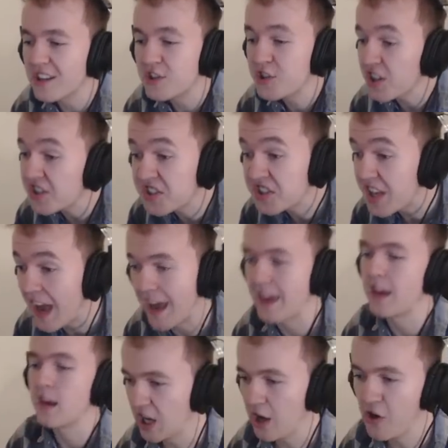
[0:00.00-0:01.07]
I just
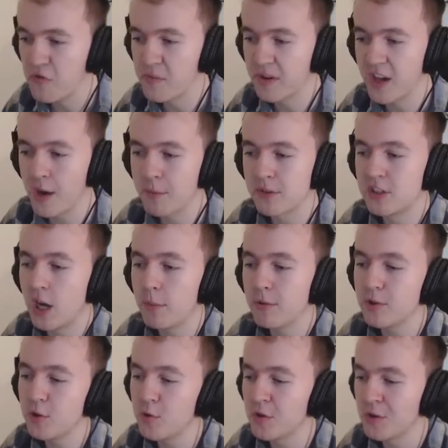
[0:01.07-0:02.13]
say? Oh, I've become a
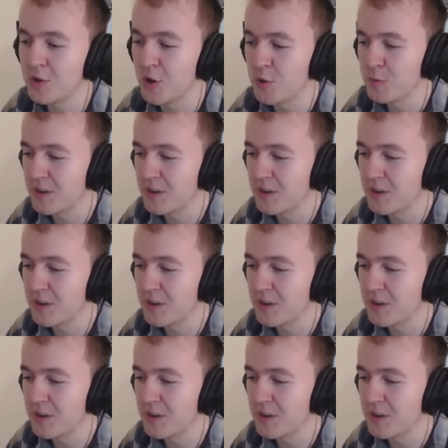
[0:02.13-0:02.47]
double unicorn.